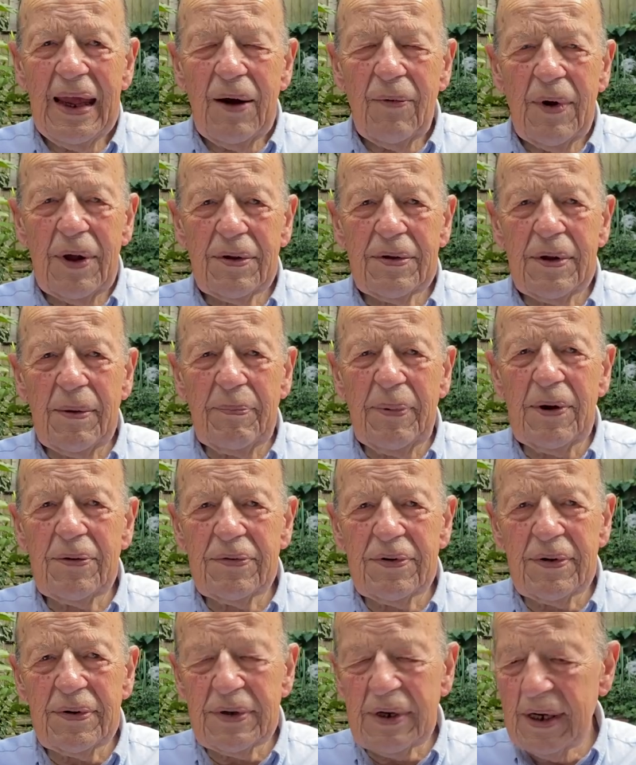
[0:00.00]
Welcome to
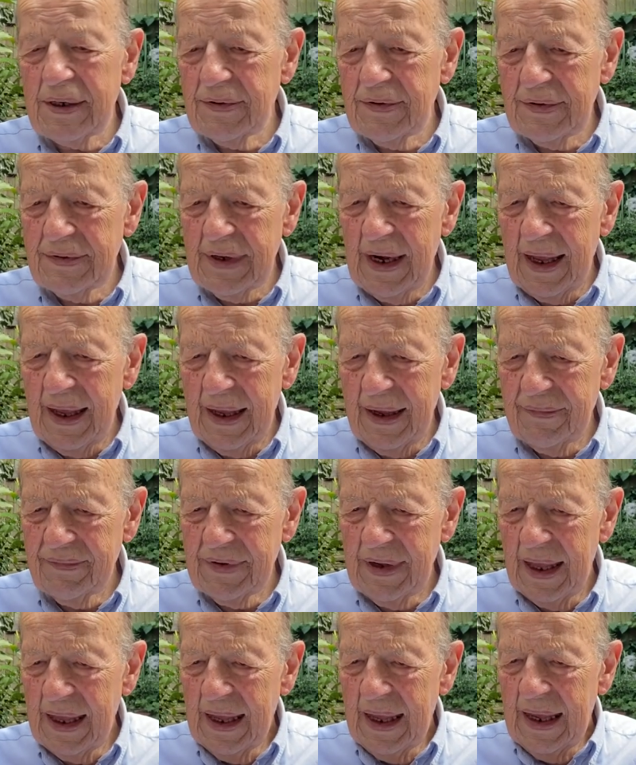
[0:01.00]
Poetry Changes
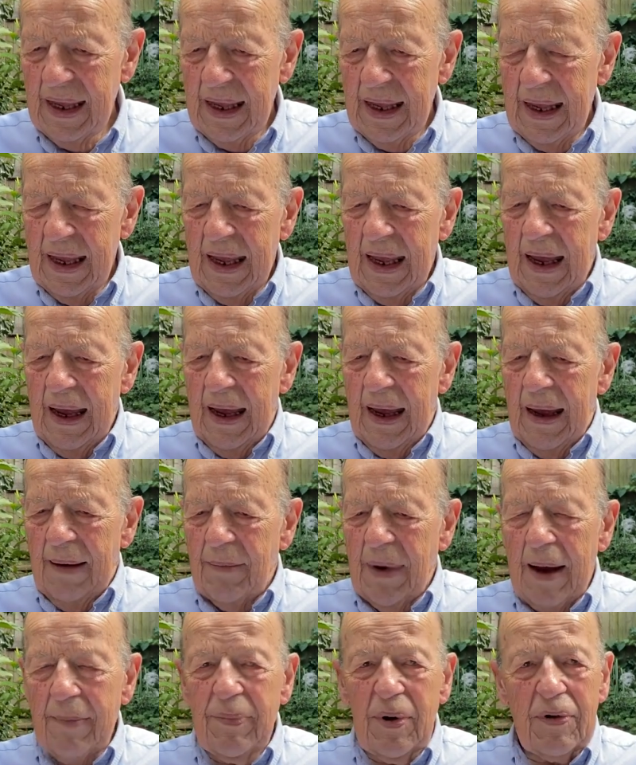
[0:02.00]
Lives,
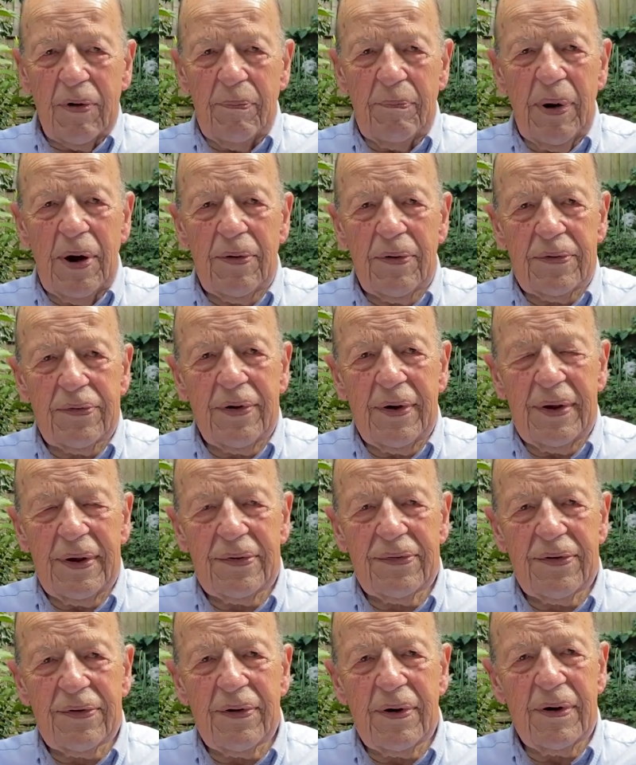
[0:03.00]
my book of poetry,
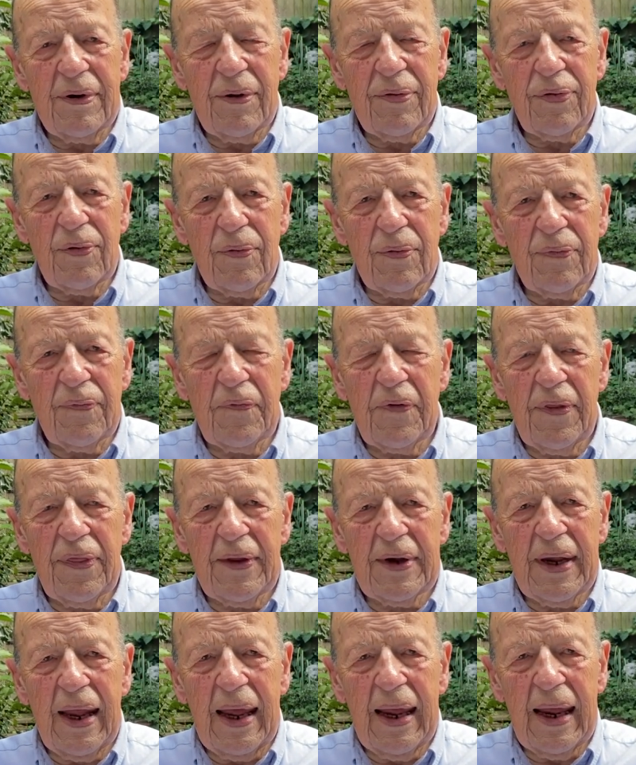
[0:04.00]
history and a thought for
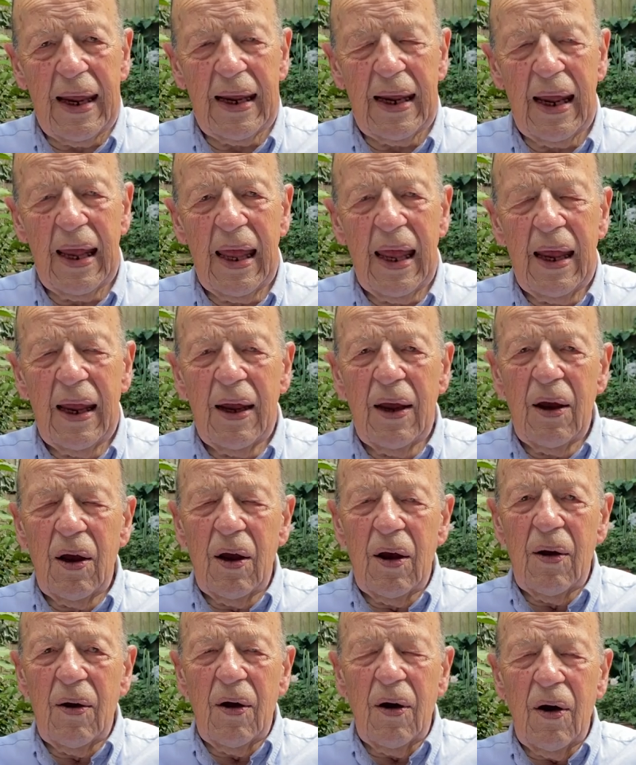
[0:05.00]
the day.
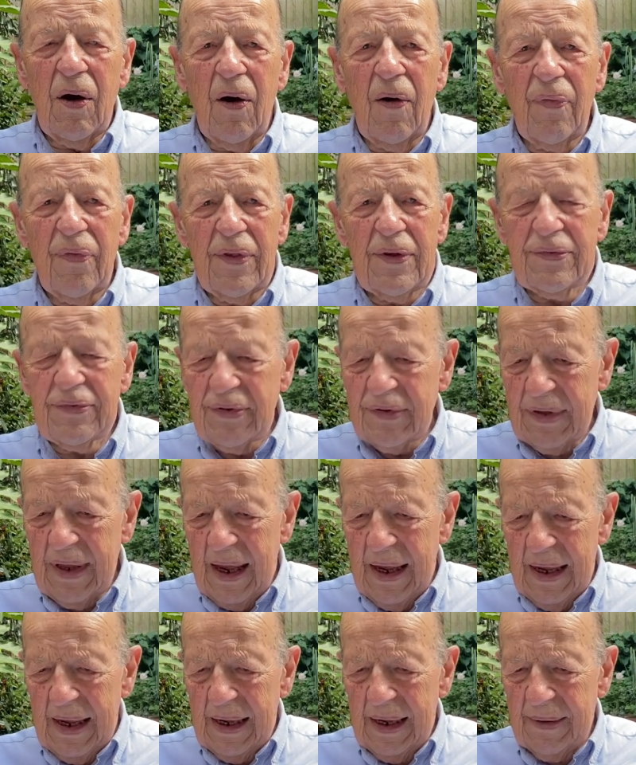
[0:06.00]
On this
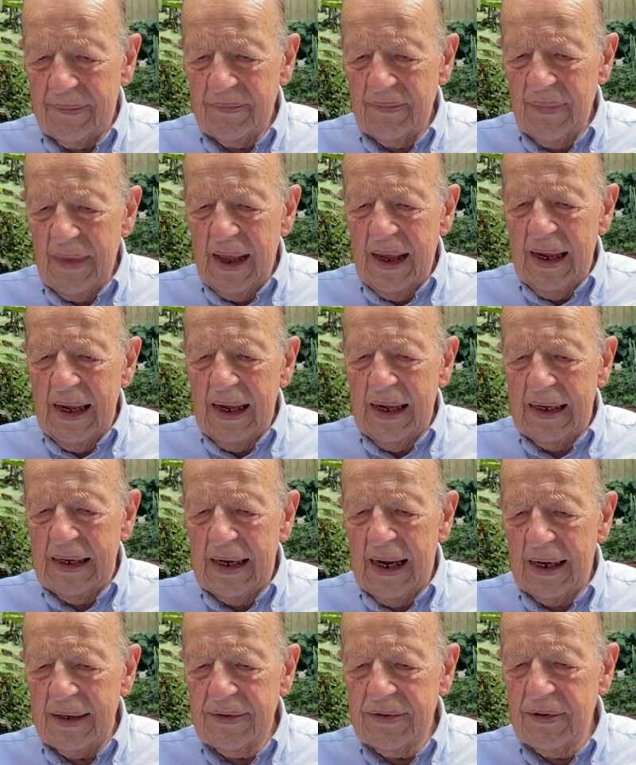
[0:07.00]
day, in
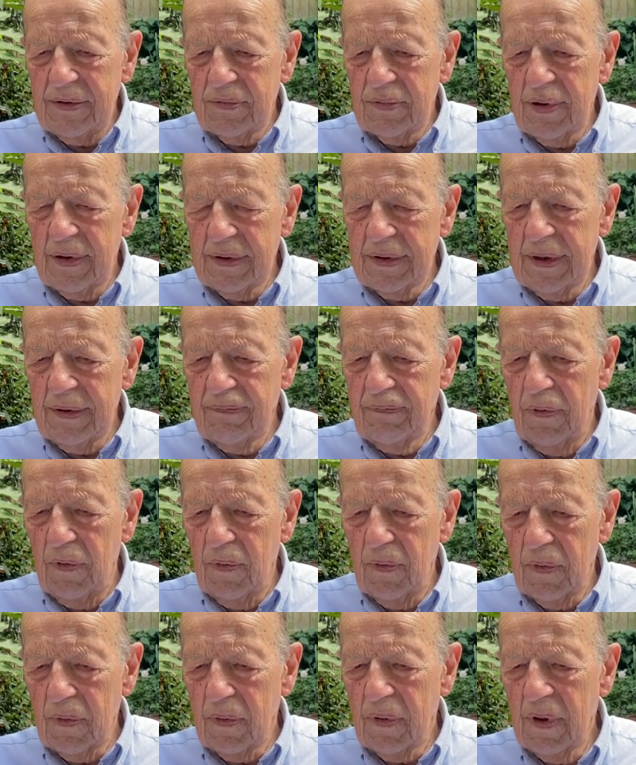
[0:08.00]

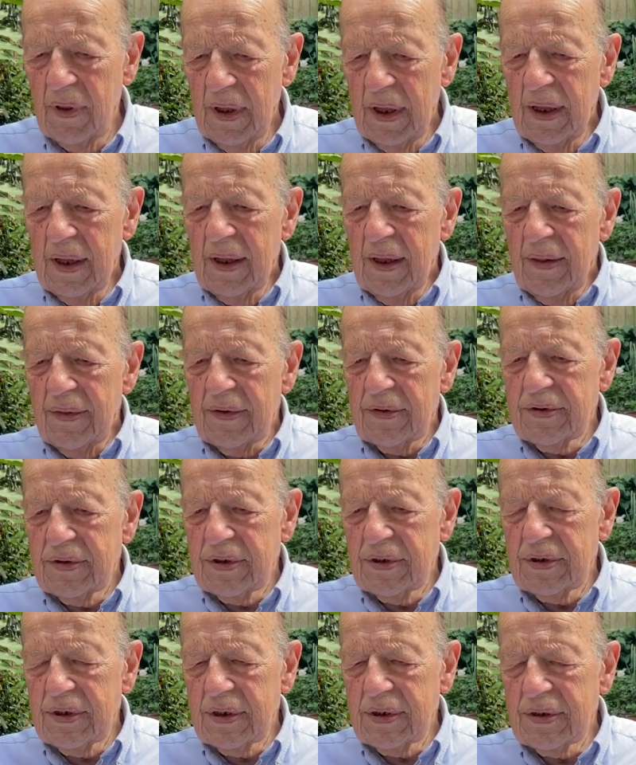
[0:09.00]
1924, the
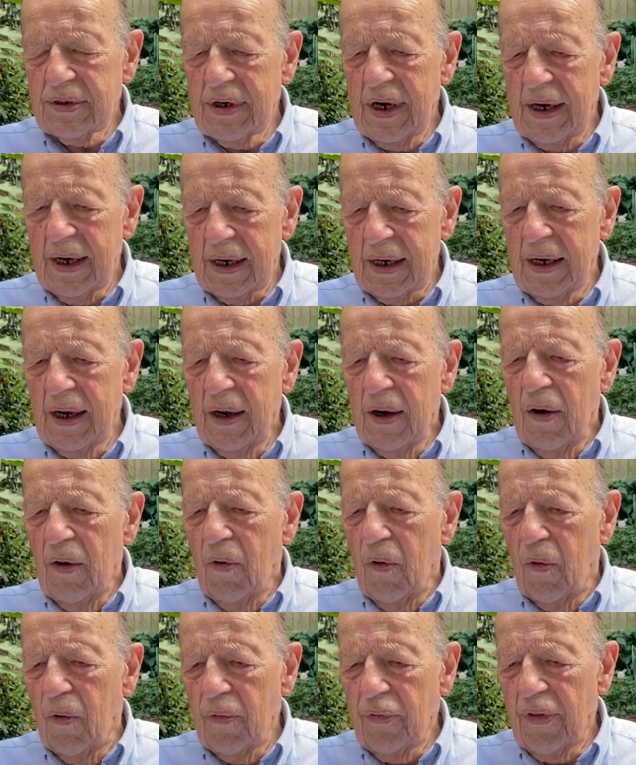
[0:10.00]
Czech
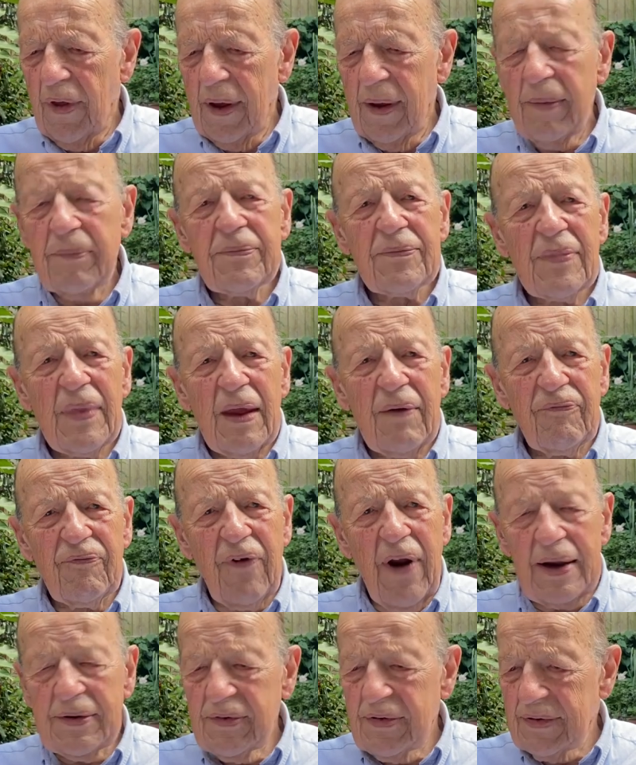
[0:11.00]
author
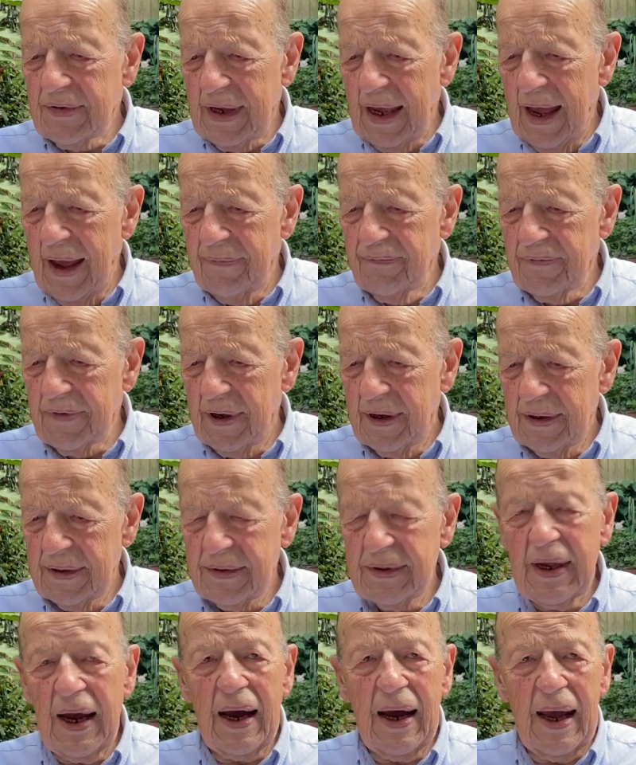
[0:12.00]
Franz Kafka
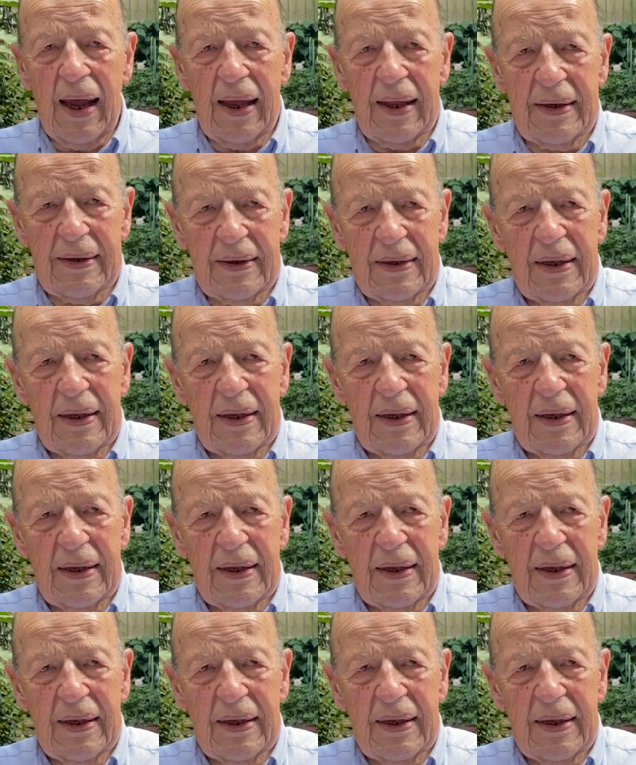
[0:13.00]
died.